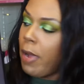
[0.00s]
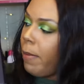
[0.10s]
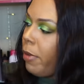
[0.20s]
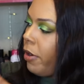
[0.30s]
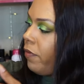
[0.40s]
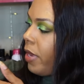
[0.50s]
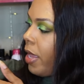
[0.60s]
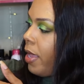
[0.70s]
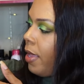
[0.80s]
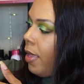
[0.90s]
my
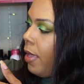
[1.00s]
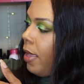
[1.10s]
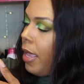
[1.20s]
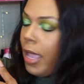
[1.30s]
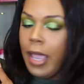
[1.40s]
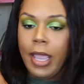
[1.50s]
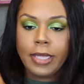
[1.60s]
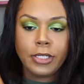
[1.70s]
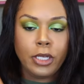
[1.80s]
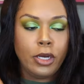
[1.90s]
birthday
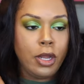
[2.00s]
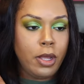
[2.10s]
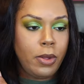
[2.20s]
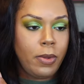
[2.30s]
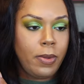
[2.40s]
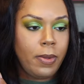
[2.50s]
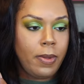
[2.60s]
and to know